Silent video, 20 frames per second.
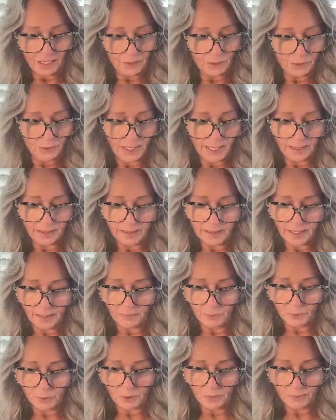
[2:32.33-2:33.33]
Do not
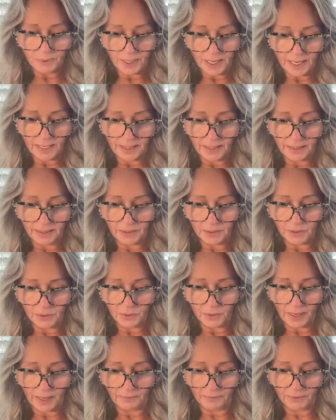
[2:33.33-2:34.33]
attempt to apply it
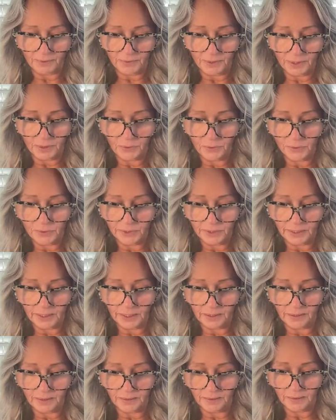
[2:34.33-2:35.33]
to everything you
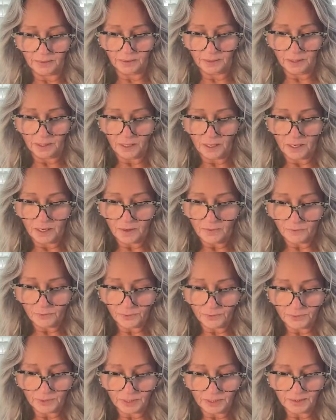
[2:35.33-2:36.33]
see,
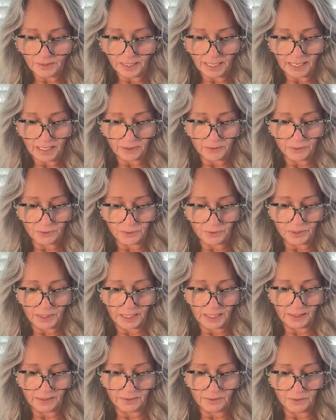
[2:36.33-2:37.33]
for these
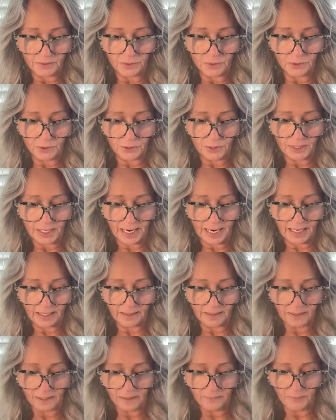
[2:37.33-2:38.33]
exercises should
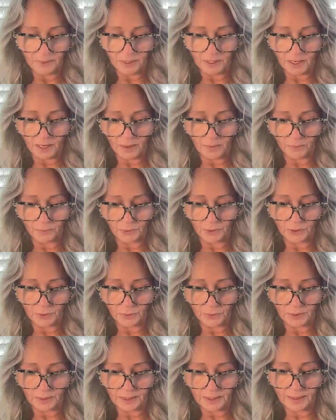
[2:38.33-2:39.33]
not become
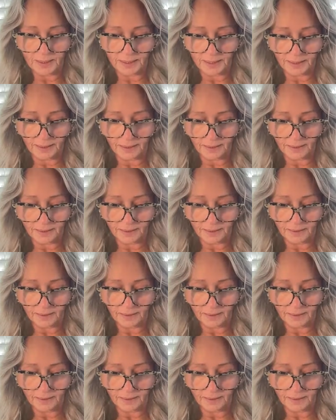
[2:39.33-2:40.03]
ritualistic.